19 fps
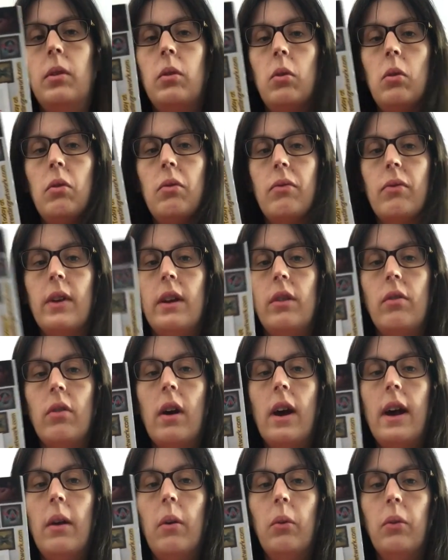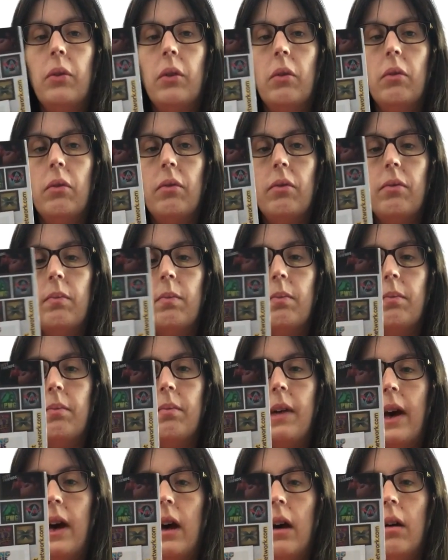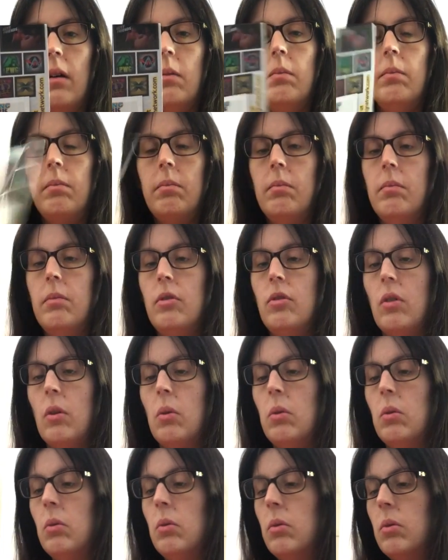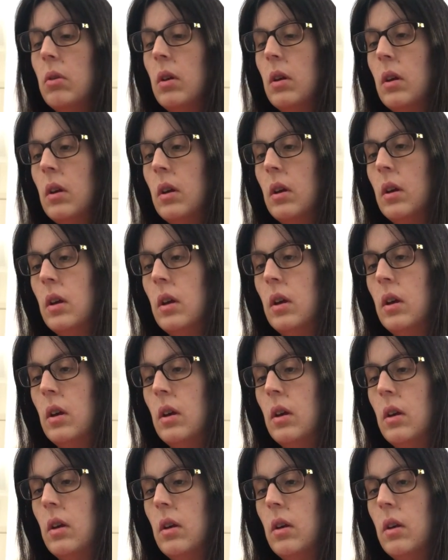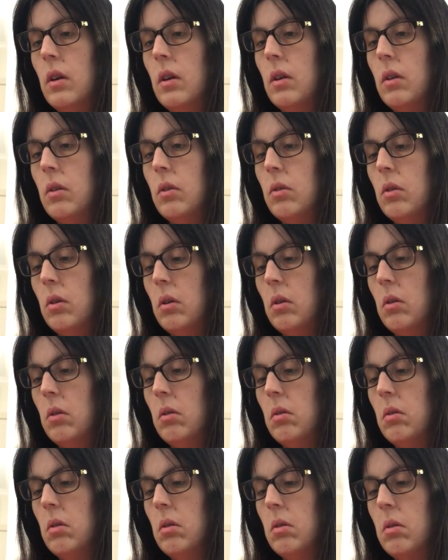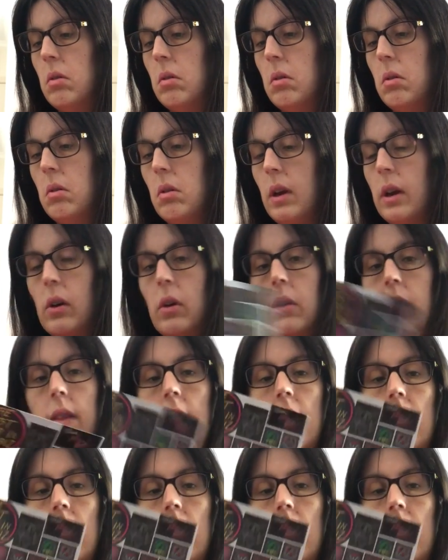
do free trials of shows. So I got